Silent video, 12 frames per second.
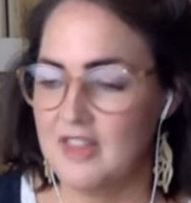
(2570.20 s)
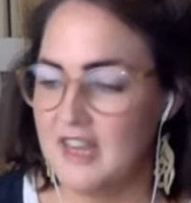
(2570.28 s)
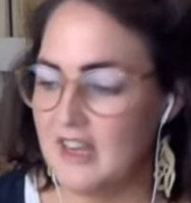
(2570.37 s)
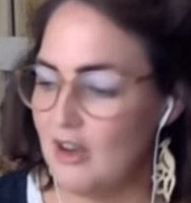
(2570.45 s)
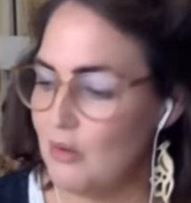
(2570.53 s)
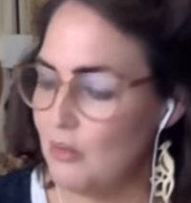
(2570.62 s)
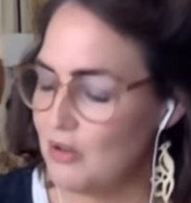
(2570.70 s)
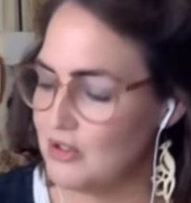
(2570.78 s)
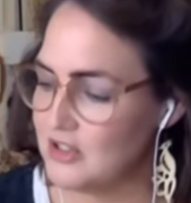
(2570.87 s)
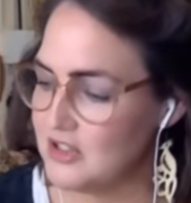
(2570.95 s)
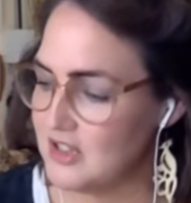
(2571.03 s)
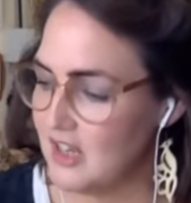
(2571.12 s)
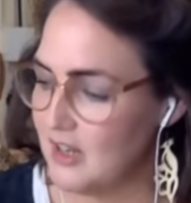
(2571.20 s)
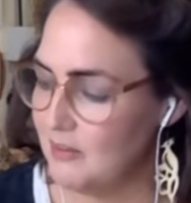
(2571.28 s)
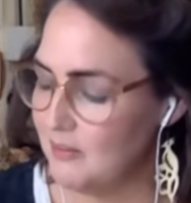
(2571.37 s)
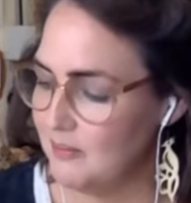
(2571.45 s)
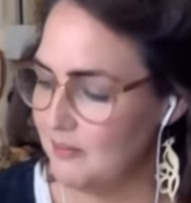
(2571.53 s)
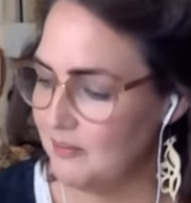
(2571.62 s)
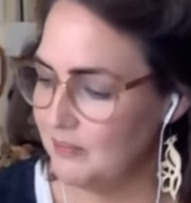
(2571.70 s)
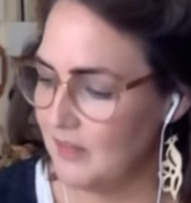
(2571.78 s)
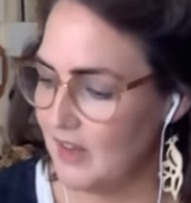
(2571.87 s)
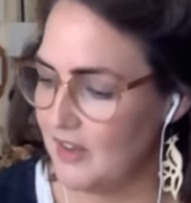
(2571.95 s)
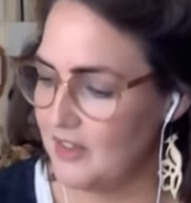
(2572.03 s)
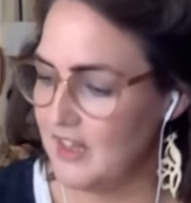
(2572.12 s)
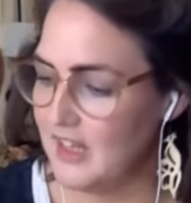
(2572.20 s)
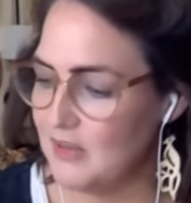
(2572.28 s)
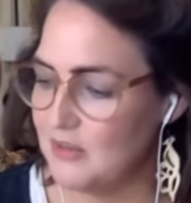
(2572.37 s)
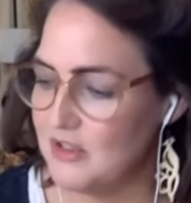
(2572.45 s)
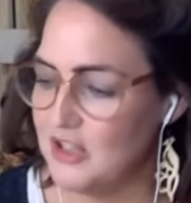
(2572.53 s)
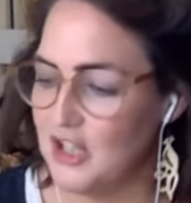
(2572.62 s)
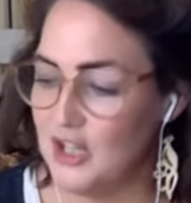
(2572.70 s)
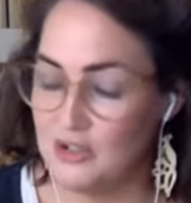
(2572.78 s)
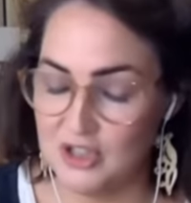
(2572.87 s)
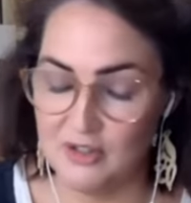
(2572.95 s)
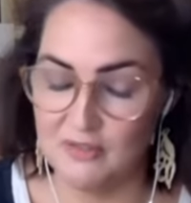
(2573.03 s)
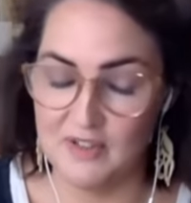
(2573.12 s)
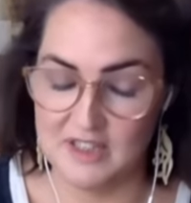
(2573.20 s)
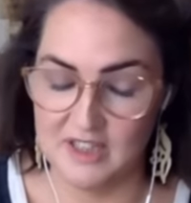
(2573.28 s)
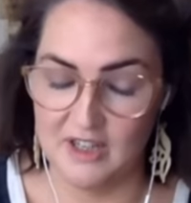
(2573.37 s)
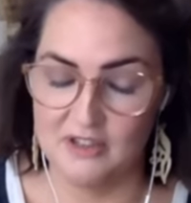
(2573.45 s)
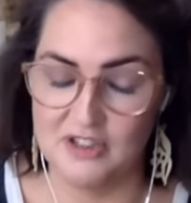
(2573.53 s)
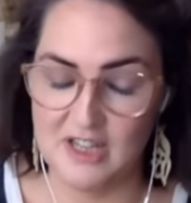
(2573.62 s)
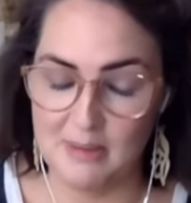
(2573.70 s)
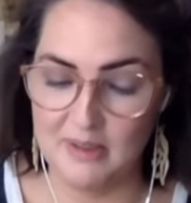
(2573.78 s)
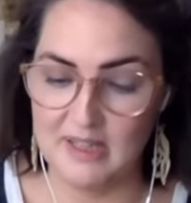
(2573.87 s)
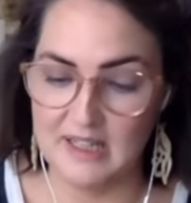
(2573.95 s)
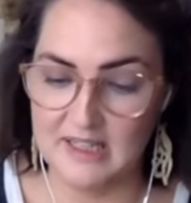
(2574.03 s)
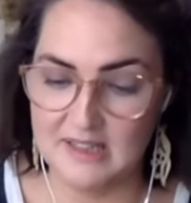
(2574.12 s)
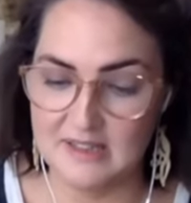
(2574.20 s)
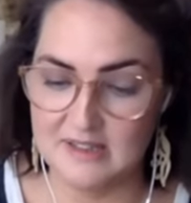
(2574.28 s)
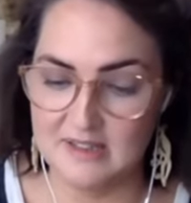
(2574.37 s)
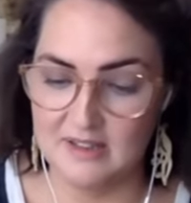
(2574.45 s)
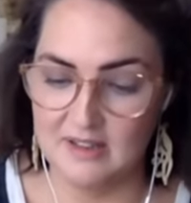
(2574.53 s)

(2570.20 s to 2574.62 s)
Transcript: think I watched, um, I think it was a YouTube video, Japanese,